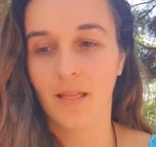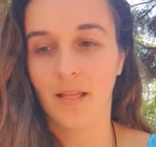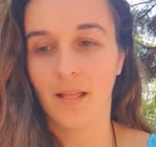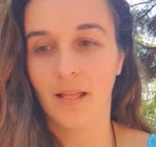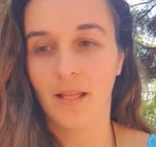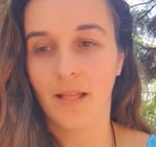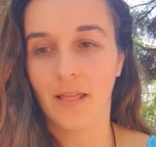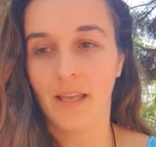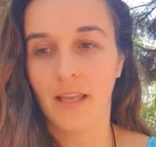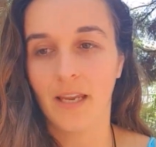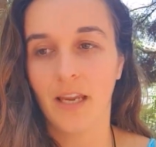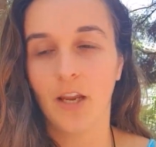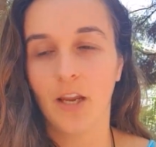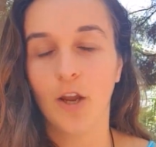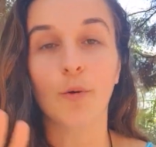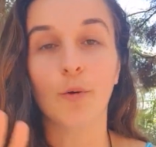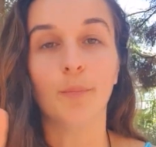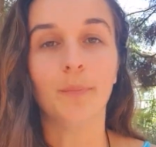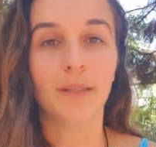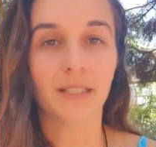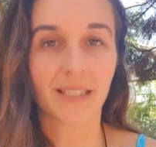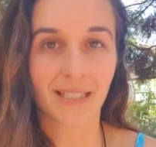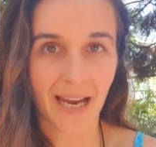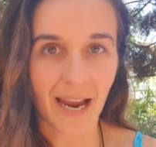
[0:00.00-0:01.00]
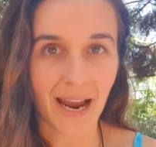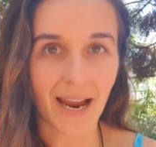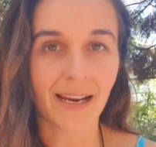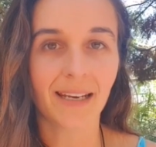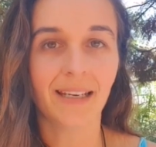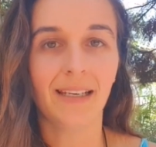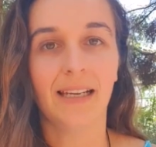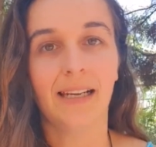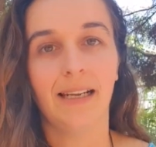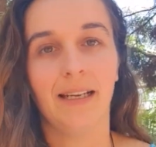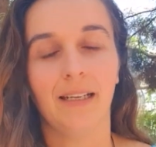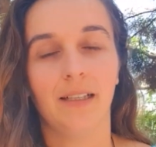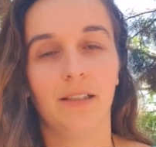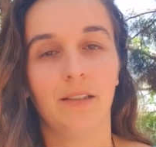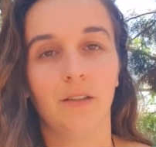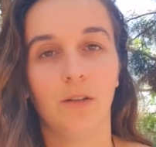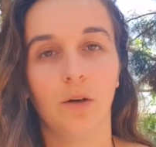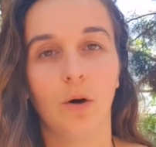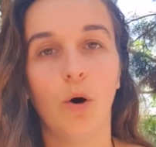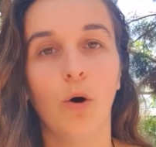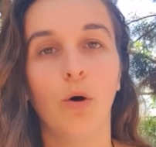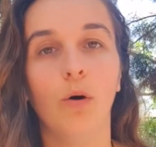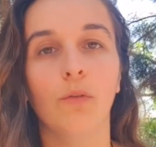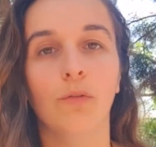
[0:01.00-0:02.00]
the obtaining
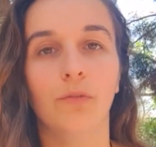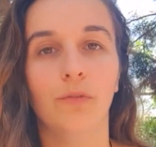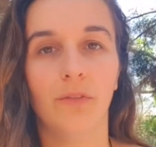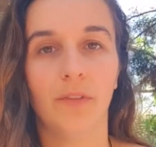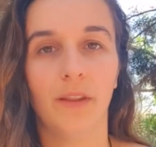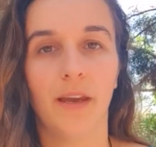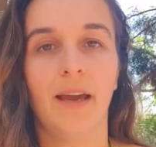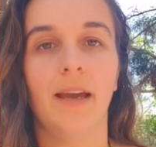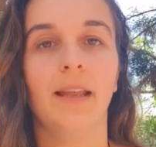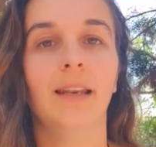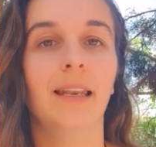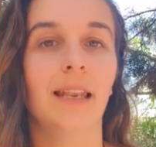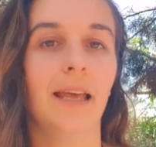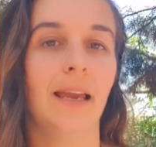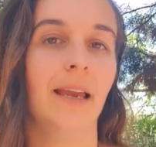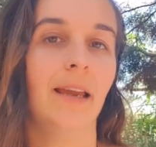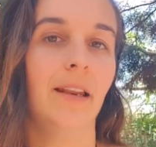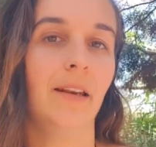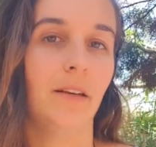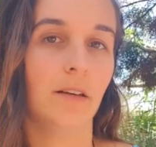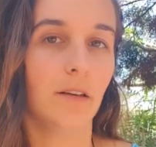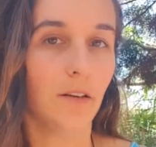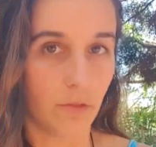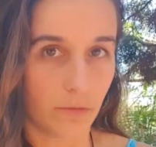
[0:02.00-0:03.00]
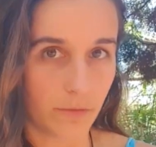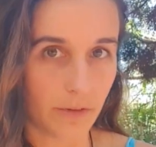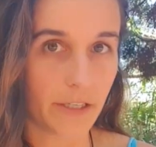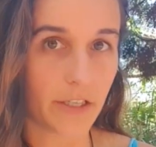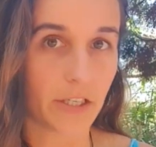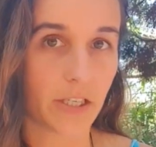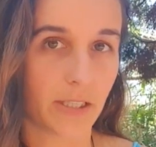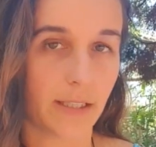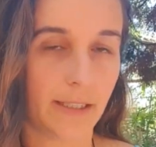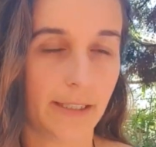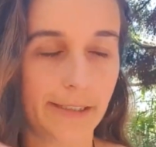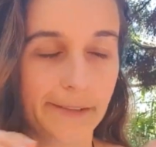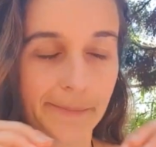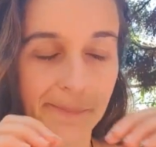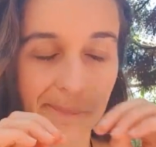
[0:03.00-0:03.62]
of that land originally